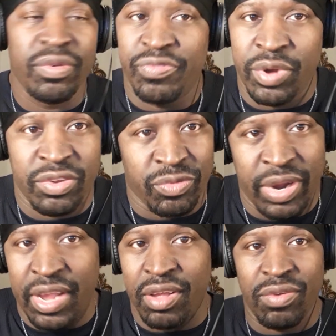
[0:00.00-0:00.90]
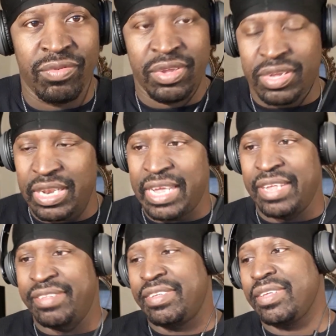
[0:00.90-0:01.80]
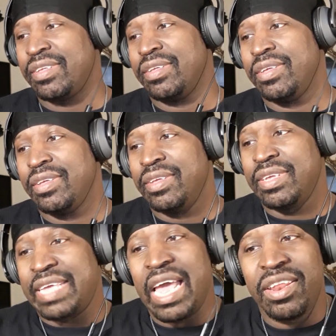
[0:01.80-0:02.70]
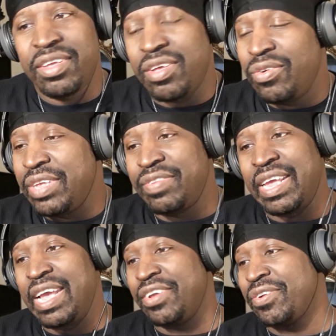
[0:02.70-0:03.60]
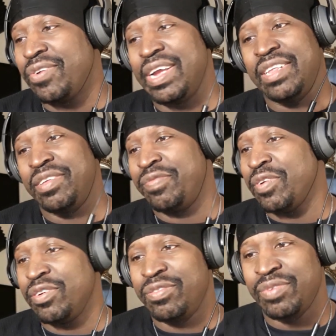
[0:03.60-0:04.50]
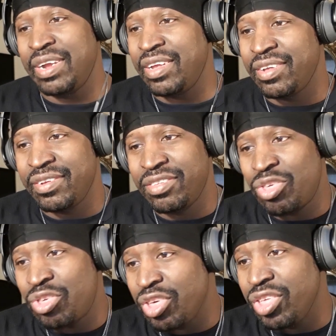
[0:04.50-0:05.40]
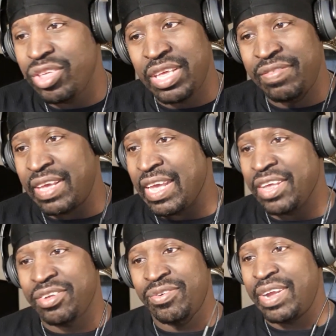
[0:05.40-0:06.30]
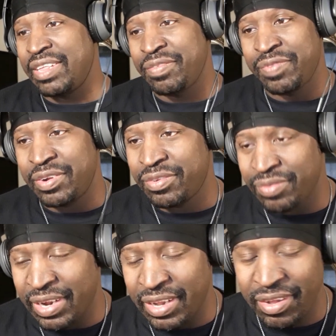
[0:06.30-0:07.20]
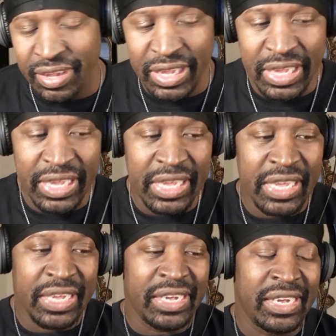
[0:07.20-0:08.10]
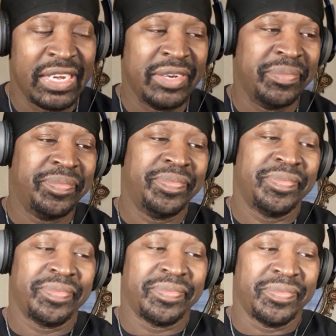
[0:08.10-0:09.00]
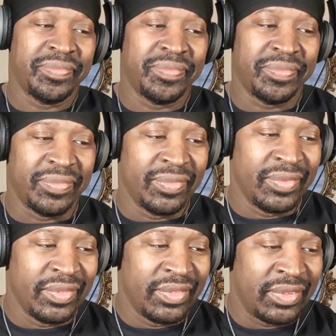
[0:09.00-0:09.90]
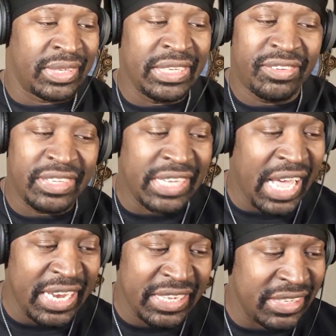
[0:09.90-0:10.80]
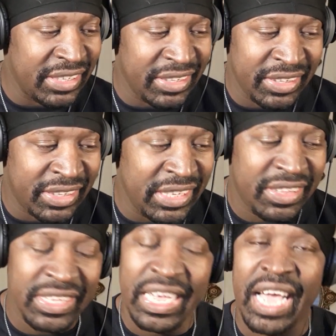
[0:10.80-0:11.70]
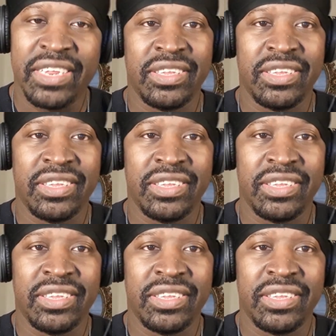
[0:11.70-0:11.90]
first round was classic. Calico even had a crazy first round. Shug even had a crazy first round. Geechee Gotti